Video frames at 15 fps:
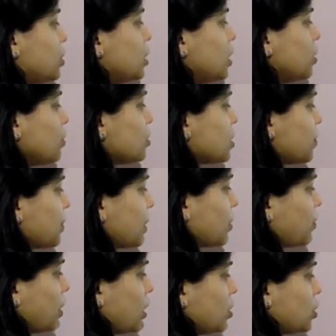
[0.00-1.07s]
the
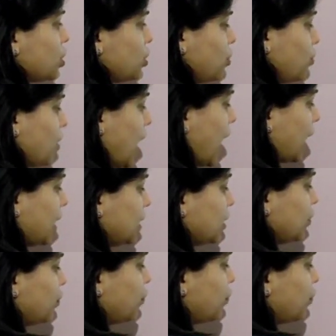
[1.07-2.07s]
genotypic ratio and the